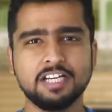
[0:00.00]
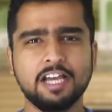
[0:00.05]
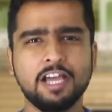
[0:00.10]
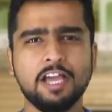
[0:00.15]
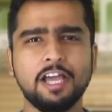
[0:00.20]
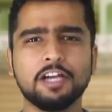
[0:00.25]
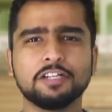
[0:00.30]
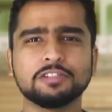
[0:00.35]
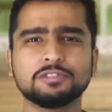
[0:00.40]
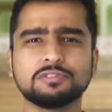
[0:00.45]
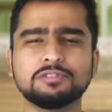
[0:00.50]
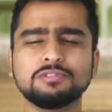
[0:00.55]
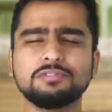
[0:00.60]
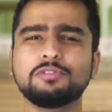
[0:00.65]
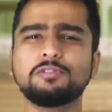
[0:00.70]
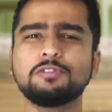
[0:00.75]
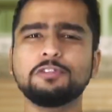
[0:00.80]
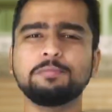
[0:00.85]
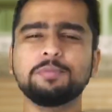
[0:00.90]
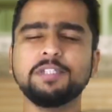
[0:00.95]
So
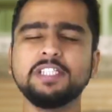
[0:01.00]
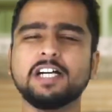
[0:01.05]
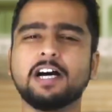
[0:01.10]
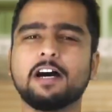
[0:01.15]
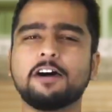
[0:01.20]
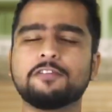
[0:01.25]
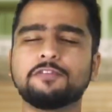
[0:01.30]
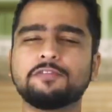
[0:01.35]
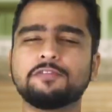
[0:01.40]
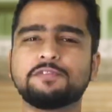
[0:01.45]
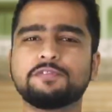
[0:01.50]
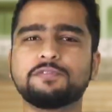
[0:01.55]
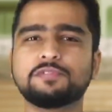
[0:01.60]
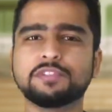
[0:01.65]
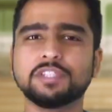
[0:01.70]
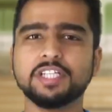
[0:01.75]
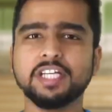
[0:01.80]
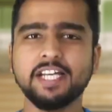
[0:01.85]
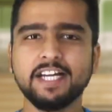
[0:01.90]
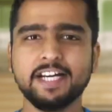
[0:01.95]
don't be
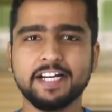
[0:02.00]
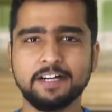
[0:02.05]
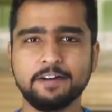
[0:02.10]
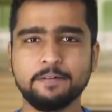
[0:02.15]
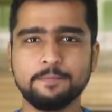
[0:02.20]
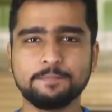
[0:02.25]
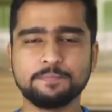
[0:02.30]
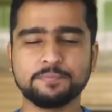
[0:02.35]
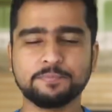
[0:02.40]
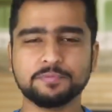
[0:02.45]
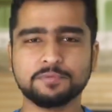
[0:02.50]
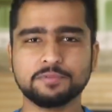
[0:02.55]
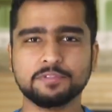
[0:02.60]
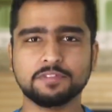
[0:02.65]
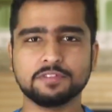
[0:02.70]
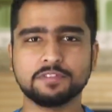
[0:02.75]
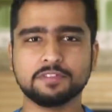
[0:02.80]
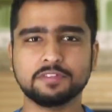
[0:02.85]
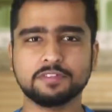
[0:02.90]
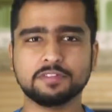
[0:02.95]
afraid
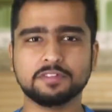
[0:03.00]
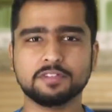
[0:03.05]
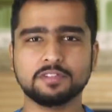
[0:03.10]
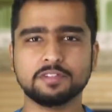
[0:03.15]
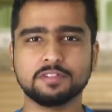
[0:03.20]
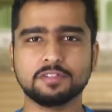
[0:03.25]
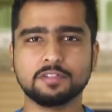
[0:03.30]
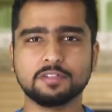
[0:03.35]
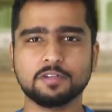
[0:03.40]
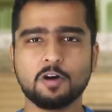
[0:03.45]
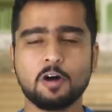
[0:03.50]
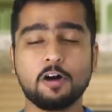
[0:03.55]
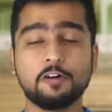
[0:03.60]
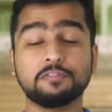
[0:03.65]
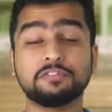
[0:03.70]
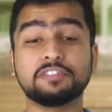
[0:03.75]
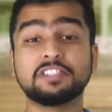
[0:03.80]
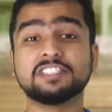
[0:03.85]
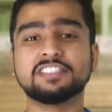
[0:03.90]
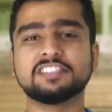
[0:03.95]
of
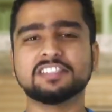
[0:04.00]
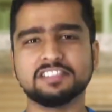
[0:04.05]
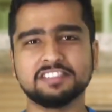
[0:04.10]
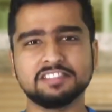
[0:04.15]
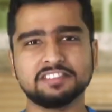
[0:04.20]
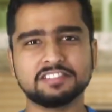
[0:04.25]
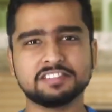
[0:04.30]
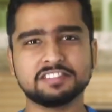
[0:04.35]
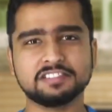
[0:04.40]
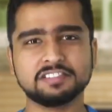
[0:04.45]
results.